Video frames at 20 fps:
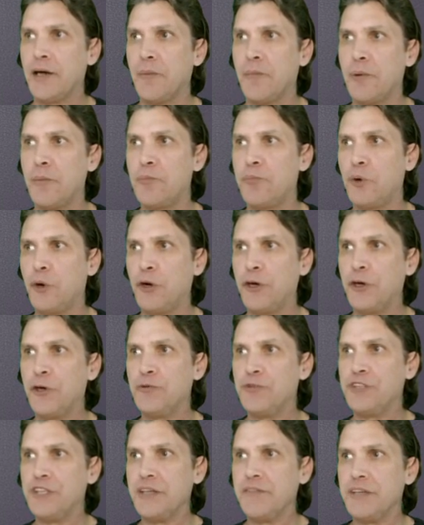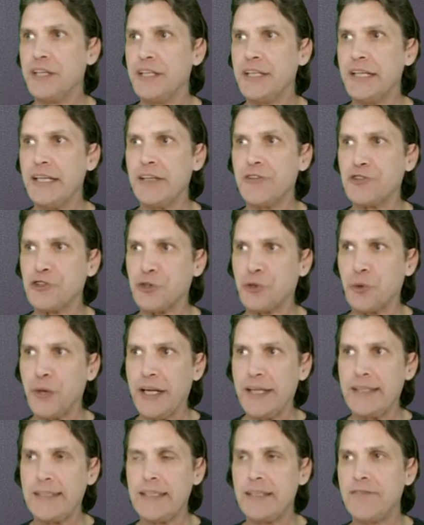Bombono DVD is a
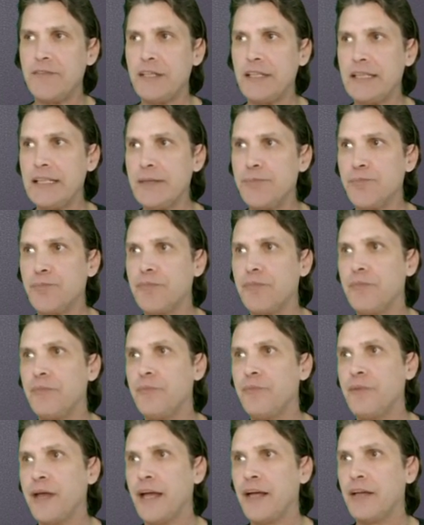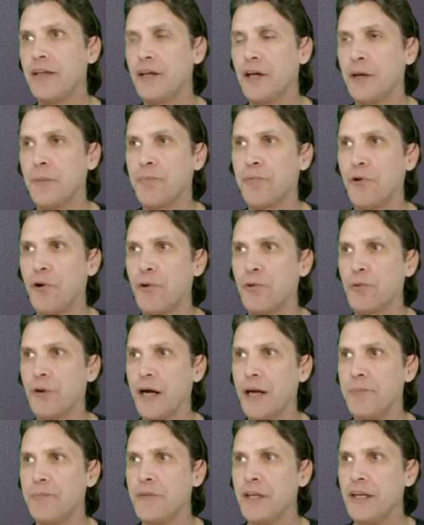great DVD
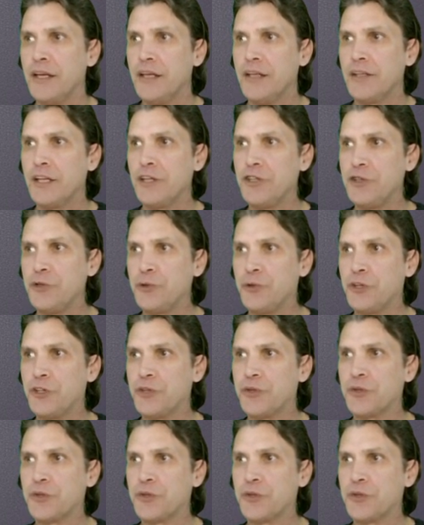program that you could